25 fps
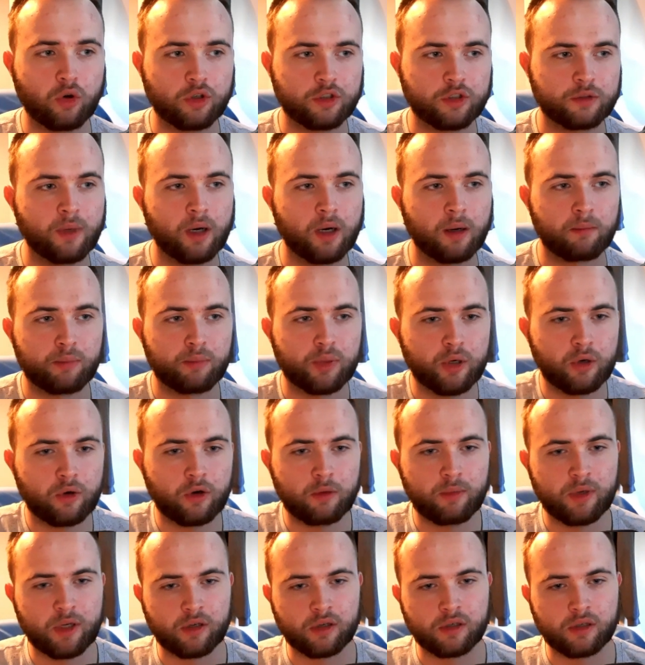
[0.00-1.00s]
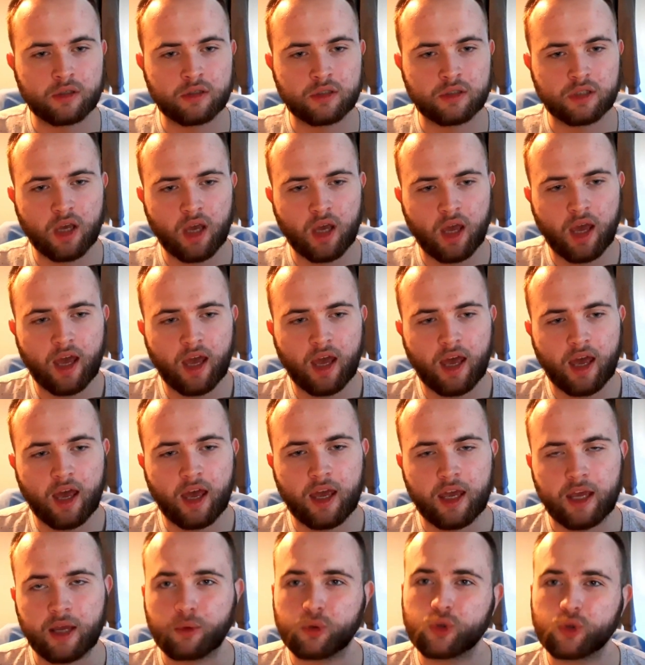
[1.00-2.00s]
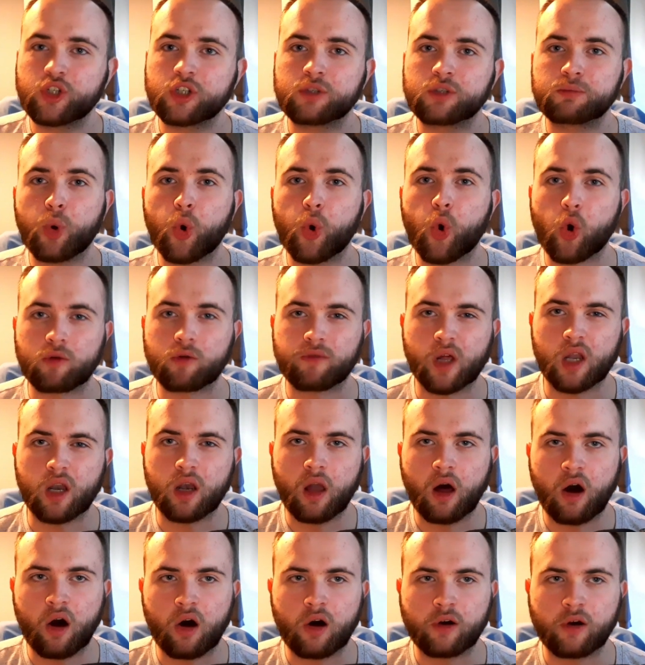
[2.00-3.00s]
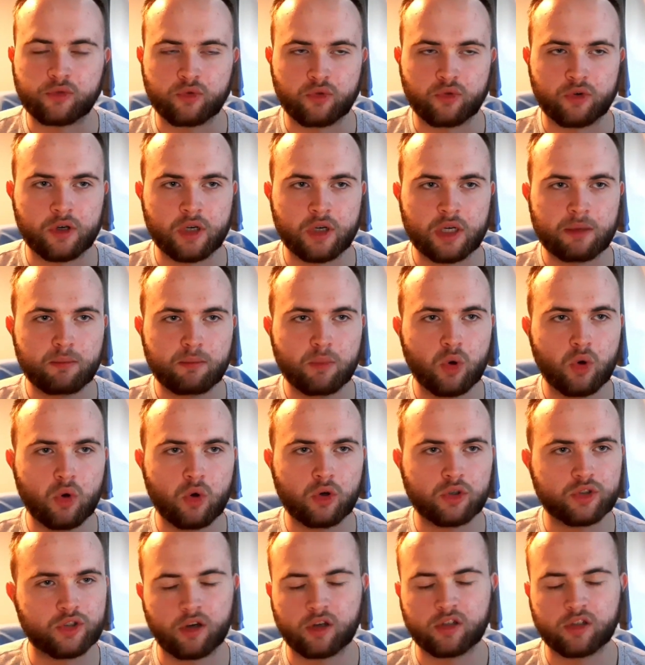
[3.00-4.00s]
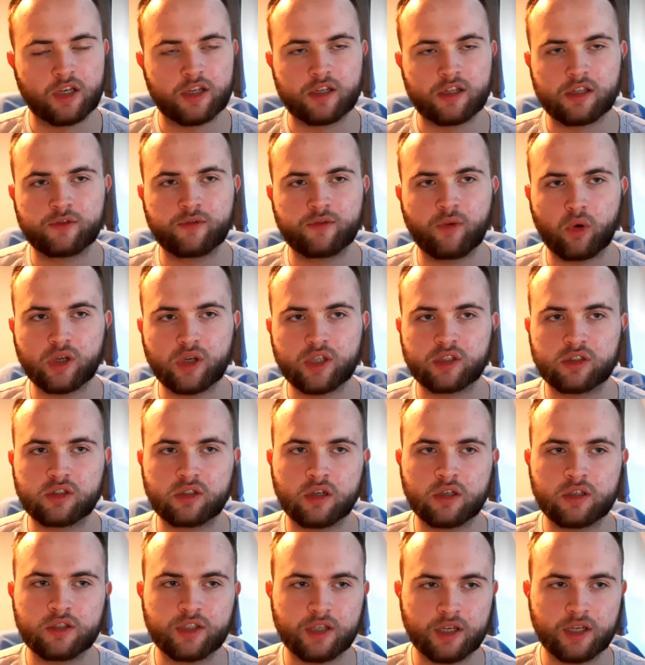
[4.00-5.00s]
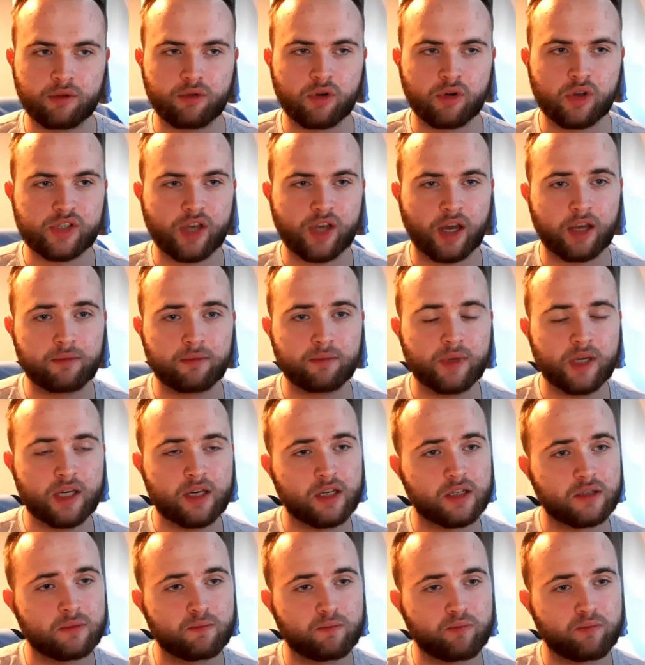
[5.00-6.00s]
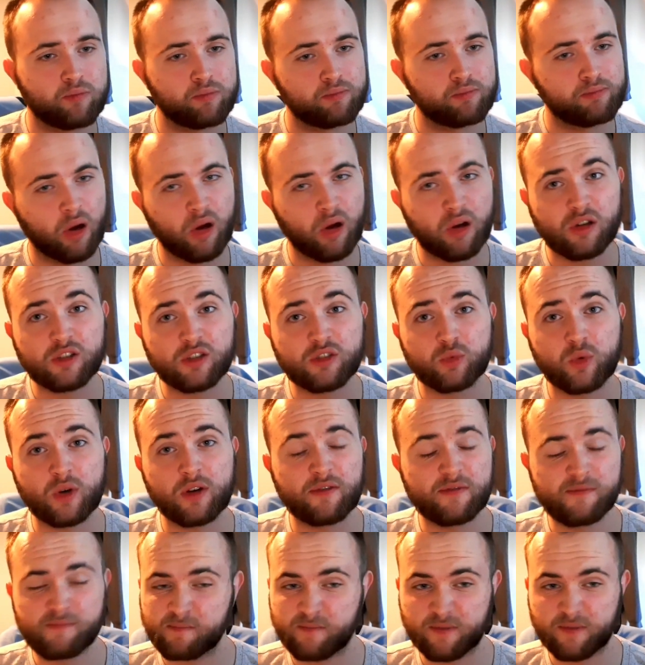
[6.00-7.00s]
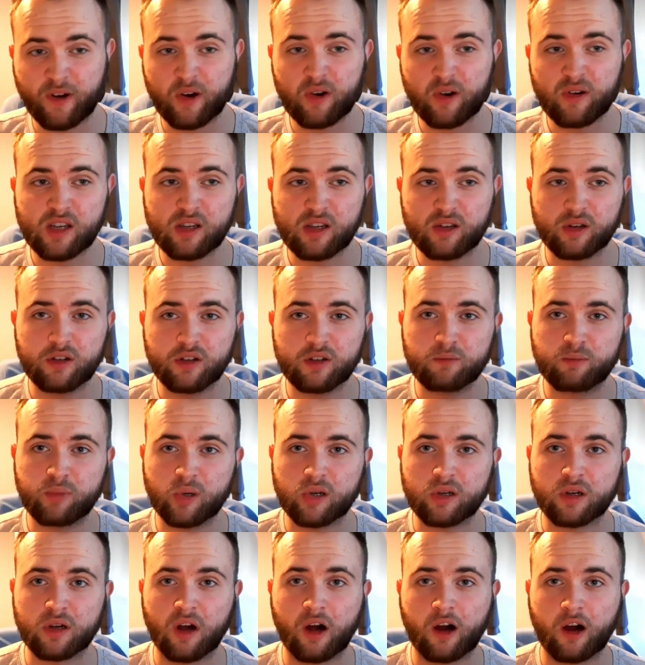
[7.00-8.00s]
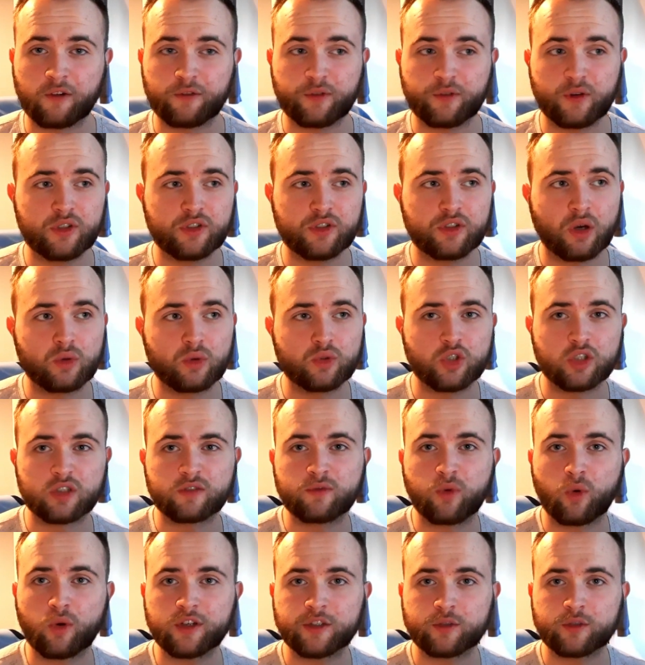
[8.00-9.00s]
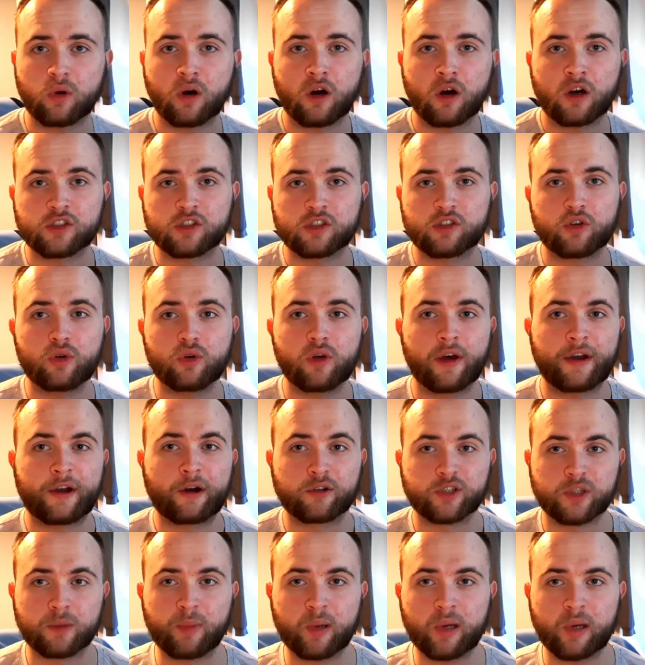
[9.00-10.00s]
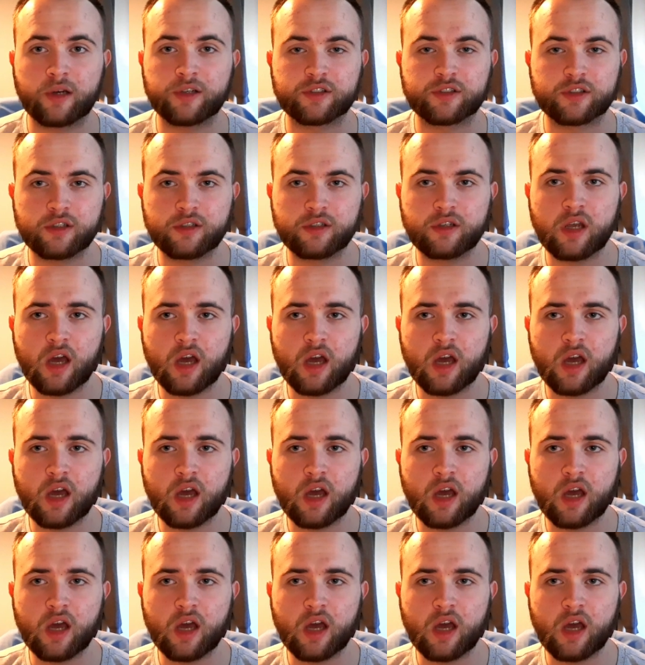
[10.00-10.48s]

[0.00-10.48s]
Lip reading: mum, purely because it was just more of a laugh, really. Morgz, like I said, his voice does irritate me. His bars were very good, but I feel as though just voice-wise and who they are as a person,